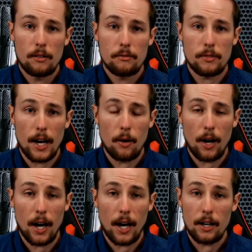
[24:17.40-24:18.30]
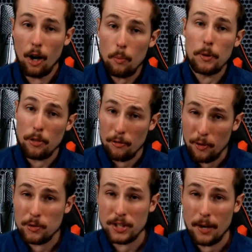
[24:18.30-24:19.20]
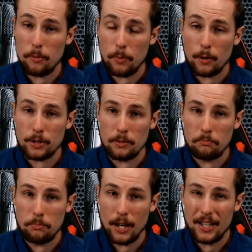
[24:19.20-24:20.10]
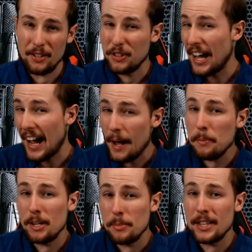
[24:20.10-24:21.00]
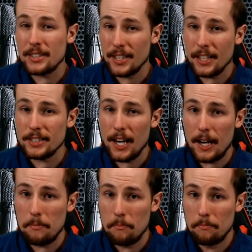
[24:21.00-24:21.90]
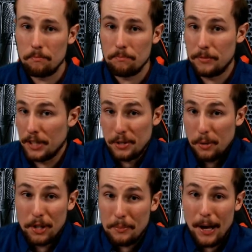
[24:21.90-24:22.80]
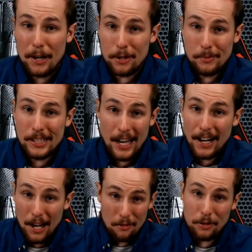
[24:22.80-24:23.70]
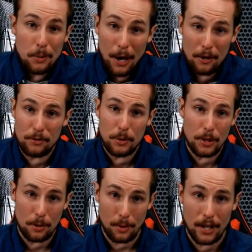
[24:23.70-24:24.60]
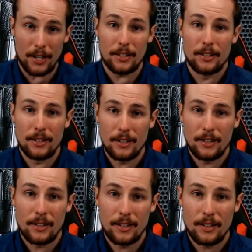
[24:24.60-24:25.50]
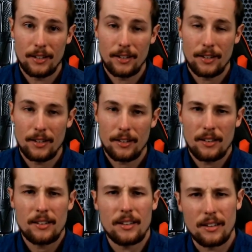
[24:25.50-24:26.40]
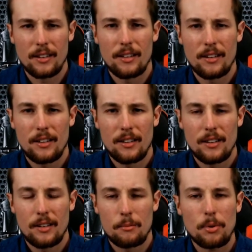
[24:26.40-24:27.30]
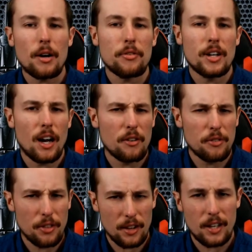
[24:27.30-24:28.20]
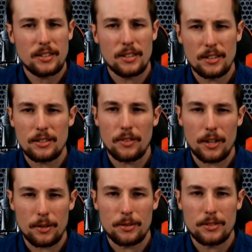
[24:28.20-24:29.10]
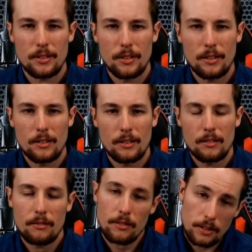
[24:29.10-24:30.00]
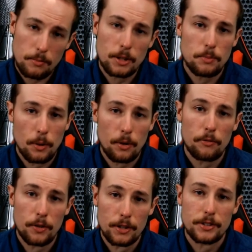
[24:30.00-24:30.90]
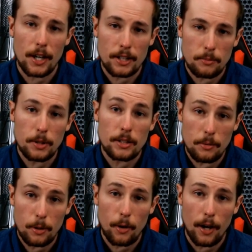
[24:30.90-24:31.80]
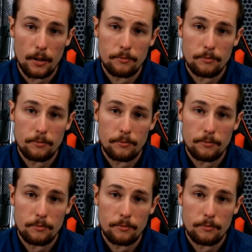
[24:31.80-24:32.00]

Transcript: Now, I hope you're the first type of person, but if you happen to be the second type, doesn't really matter to me. I got a view out of you either way. Huh. Profiting off of the laziness of others. This must be what it feels like to be a Democrat.